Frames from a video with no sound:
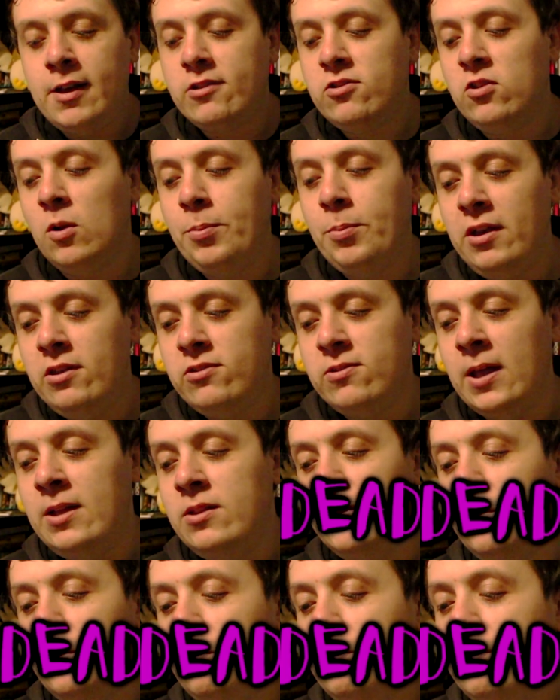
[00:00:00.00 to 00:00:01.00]
Next up is
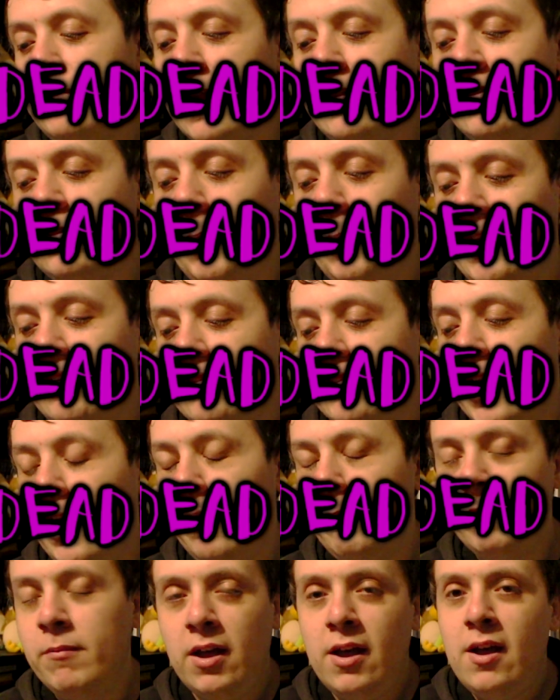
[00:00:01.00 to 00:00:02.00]
a new Dead Space
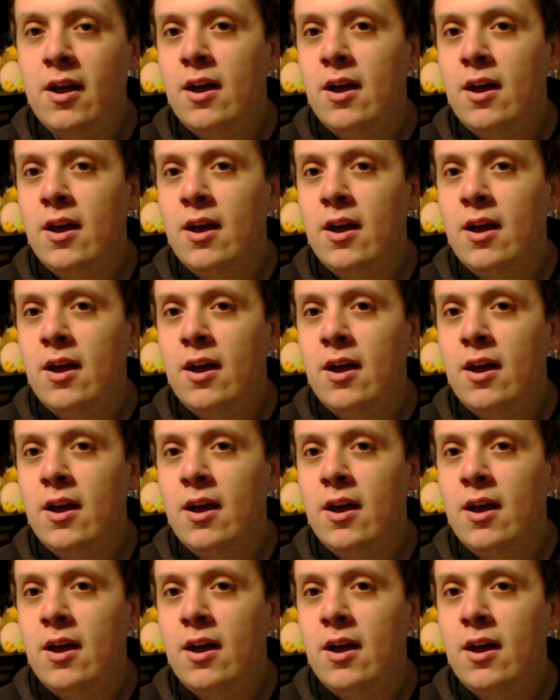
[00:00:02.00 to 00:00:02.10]
game.